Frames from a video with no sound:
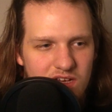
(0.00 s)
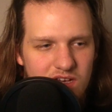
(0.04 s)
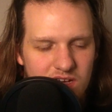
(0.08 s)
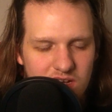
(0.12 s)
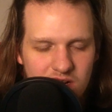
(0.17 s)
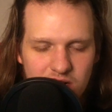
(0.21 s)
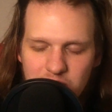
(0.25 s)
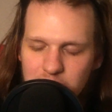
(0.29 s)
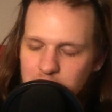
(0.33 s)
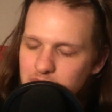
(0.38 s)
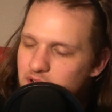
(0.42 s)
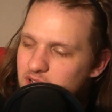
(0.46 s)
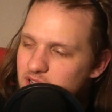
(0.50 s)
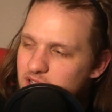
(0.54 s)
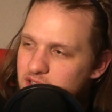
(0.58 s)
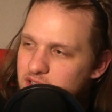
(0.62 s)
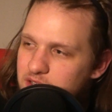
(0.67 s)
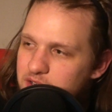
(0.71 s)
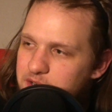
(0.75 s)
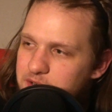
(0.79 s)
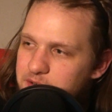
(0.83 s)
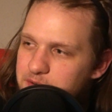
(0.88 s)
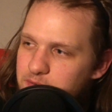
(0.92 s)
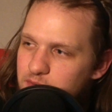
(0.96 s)
And I'm
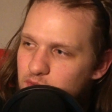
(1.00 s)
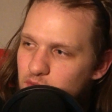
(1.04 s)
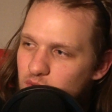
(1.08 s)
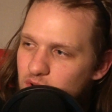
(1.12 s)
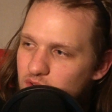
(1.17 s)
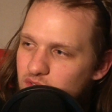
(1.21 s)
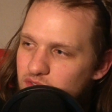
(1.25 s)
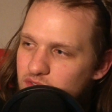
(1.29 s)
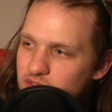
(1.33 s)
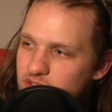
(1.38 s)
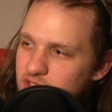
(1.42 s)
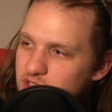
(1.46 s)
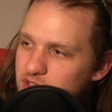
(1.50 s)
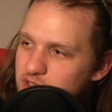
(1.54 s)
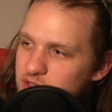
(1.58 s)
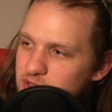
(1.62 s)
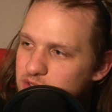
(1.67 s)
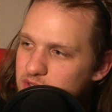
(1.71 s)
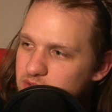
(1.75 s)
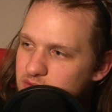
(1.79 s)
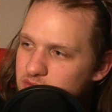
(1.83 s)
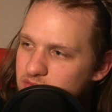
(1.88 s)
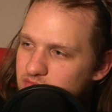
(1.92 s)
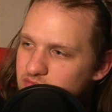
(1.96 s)
like, whoever
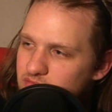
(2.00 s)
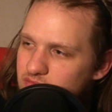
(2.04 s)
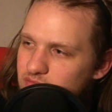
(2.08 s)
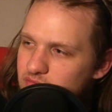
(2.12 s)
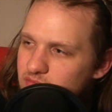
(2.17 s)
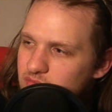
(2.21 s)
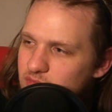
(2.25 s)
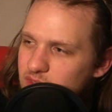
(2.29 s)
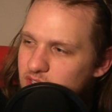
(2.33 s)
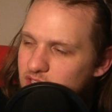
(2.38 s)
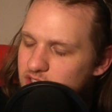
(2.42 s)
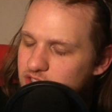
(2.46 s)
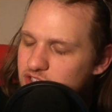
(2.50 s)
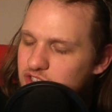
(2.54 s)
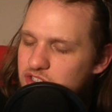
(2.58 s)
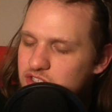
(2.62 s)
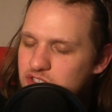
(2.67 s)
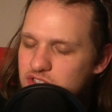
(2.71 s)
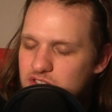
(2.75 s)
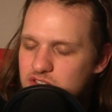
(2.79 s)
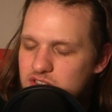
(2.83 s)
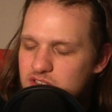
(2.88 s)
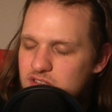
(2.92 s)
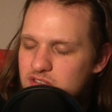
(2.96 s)
gives this
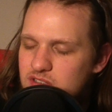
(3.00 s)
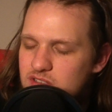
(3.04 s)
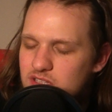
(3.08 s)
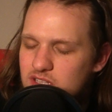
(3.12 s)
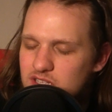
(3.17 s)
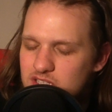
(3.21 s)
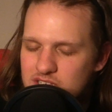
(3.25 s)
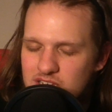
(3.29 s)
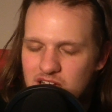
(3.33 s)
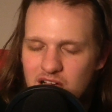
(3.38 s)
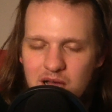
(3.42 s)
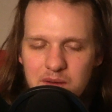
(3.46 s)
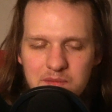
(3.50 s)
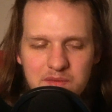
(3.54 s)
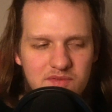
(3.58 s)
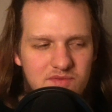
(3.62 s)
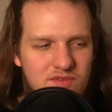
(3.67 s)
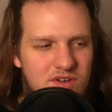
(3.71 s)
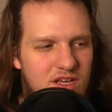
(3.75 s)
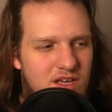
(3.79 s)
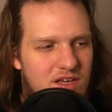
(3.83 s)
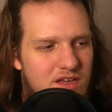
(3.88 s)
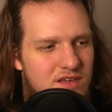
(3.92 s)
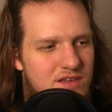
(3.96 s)
the time of
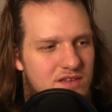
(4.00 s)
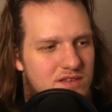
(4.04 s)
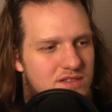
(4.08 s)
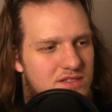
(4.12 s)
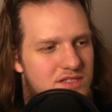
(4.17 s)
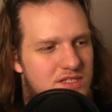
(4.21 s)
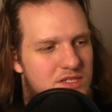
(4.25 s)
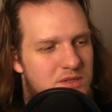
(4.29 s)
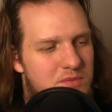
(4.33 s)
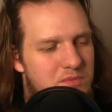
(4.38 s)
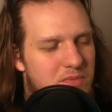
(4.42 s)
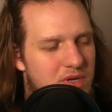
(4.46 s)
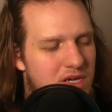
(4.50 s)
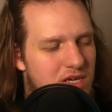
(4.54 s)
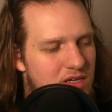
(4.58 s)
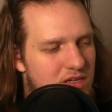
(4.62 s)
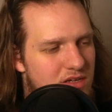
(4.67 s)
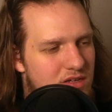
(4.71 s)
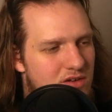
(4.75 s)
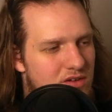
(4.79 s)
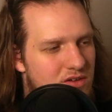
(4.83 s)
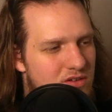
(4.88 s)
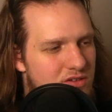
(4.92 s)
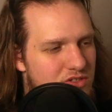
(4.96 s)
day to make
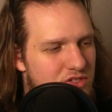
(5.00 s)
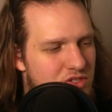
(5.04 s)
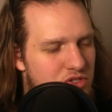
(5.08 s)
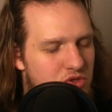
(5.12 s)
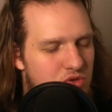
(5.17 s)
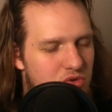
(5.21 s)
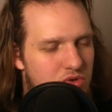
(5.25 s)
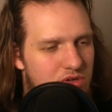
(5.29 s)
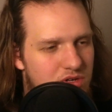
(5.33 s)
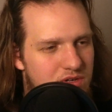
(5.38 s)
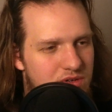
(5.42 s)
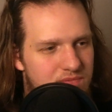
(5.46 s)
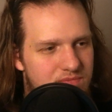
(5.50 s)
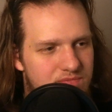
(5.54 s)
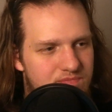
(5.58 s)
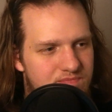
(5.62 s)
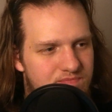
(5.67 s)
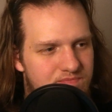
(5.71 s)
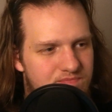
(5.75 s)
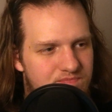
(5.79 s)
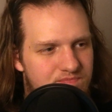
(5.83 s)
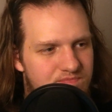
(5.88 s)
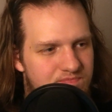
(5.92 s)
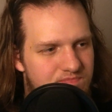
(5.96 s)
it on screen,
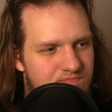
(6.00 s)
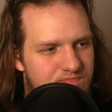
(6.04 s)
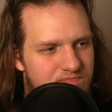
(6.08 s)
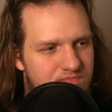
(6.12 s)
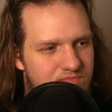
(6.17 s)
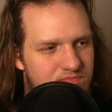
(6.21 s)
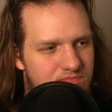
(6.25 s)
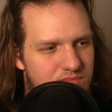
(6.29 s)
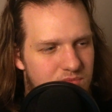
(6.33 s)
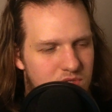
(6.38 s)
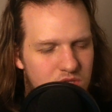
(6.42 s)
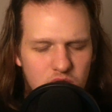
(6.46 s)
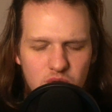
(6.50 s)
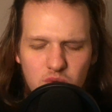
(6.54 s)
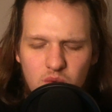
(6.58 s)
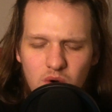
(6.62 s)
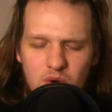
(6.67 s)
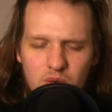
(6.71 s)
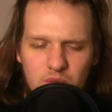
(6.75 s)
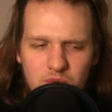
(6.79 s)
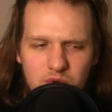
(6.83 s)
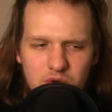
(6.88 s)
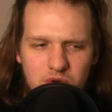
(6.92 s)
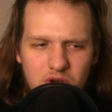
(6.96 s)
you
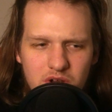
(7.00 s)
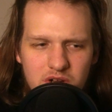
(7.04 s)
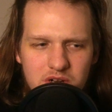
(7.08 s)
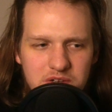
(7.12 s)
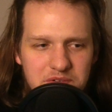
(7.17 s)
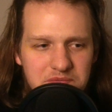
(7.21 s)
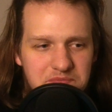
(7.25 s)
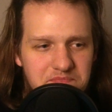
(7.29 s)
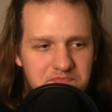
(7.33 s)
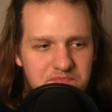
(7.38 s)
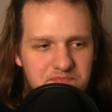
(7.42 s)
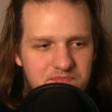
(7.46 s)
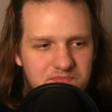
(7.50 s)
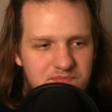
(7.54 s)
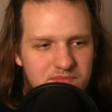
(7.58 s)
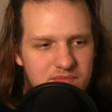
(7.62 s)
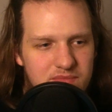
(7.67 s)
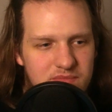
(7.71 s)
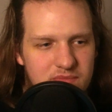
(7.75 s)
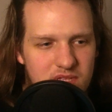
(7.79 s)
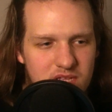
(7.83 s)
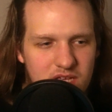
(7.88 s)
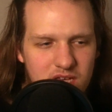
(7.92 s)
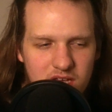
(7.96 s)
won't regret it.
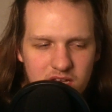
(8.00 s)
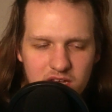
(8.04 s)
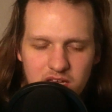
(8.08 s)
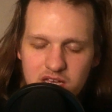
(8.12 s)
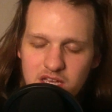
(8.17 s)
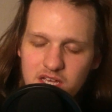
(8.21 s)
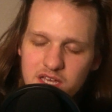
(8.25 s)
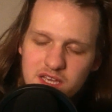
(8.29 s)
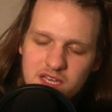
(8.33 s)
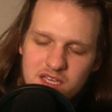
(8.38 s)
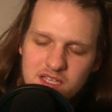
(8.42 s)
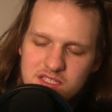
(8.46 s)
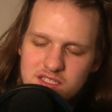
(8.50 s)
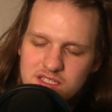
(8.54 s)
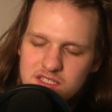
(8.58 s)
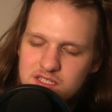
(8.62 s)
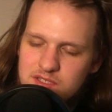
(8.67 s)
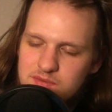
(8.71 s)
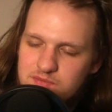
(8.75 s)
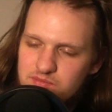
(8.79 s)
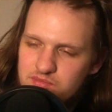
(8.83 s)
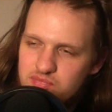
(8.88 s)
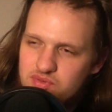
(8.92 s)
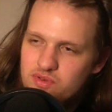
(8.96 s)

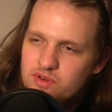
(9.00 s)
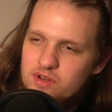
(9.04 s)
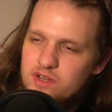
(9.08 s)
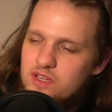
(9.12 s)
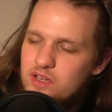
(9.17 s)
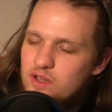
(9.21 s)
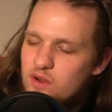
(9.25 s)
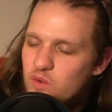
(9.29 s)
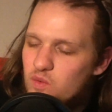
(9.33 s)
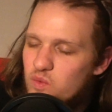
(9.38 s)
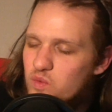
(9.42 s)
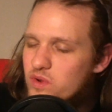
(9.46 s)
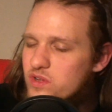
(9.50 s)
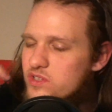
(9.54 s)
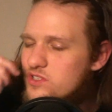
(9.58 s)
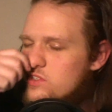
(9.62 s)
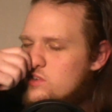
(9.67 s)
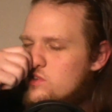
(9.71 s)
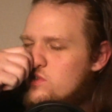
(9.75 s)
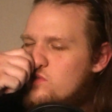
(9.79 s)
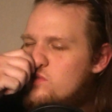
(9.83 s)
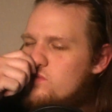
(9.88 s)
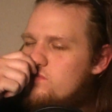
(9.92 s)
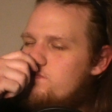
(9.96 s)
It's pretty
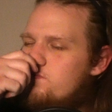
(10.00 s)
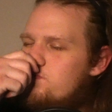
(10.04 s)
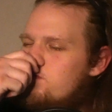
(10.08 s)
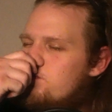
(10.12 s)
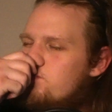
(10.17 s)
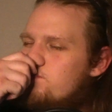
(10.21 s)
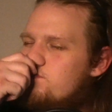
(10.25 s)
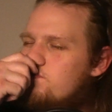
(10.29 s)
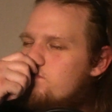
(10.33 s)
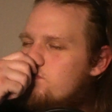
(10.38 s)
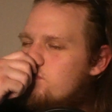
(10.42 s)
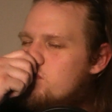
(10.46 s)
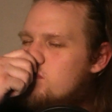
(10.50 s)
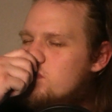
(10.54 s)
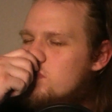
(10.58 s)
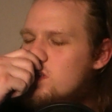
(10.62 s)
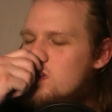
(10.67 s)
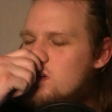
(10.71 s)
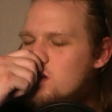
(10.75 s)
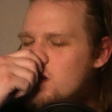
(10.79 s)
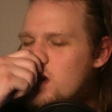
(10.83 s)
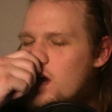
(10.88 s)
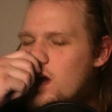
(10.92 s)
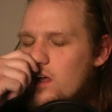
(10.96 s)
original.
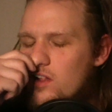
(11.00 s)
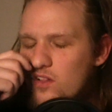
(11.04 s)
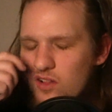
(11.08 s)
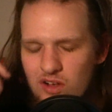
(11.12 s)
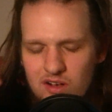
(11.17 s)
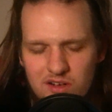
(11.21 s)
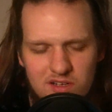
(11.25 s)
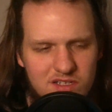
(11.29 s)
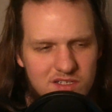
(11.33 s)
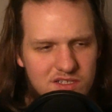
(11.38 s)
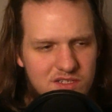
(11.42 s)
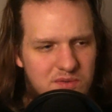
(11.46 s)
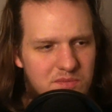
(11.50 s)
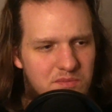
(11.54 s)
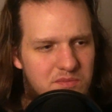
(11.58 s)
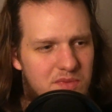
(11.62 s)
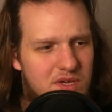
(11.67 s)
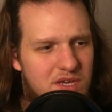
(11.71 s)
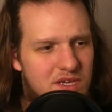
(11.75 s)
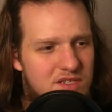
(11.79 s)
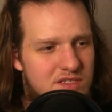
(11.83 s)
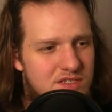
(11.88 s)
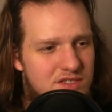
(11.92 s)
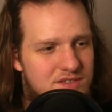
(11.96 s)
The dialogue is
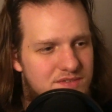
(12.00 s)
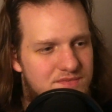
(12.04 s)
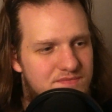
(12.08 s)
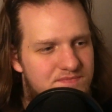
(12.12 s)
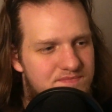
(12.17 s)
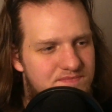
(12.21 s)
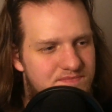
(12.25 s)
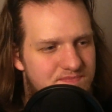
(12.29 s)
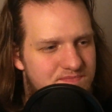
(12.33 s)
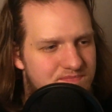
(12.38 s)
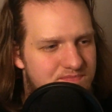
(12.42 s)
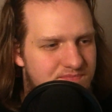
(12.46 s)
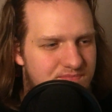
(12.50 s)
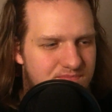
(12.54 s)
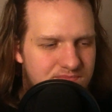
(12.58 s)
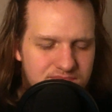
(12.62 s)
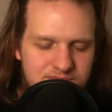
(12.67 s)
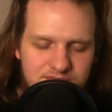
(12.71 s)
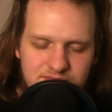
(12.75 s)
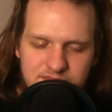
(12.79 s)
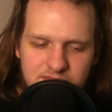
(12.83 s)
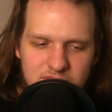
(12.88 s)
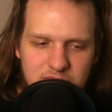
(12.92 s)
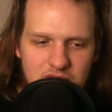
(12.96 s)
amazing.
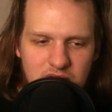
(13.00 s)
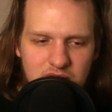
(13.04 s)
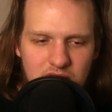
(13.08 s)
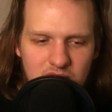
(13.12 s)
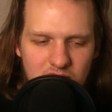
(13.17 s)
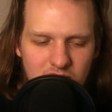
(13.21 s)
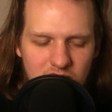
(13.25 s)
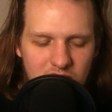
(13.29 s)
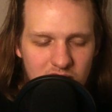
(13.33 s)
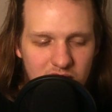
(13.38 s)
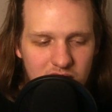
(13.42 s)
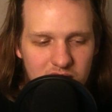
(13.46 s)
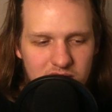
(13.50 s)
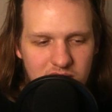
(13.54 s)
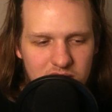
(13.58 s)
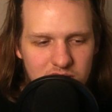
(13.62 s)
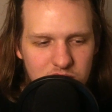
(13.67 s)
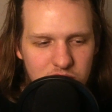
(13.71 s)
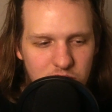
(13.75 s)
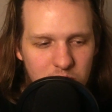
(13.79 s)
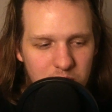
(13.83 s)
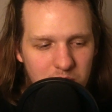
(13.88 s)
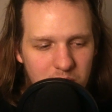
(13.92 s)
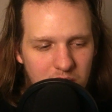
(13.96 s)
I don't like to
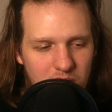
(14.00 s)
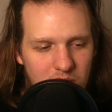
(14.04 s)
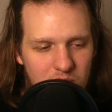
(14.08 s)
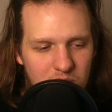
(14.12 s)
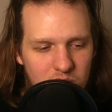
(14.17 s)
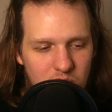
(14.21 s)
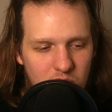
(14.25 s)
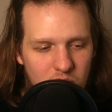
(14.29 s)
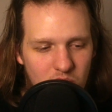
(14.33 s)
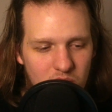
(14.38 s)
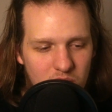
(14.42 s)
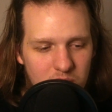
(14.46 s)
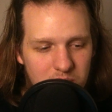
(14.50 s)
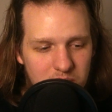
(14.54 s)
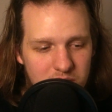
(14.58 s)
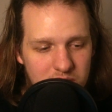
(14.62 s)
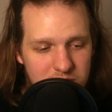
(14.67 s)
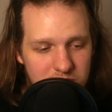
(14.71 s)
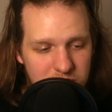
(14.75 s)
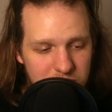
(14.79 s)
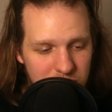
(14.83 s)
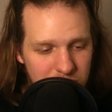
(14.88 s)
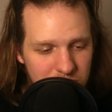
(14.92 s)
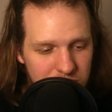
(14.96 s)
toot my own horn,
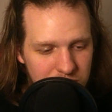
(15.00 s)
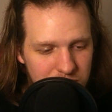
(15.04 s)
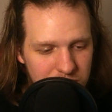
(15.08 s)
but toot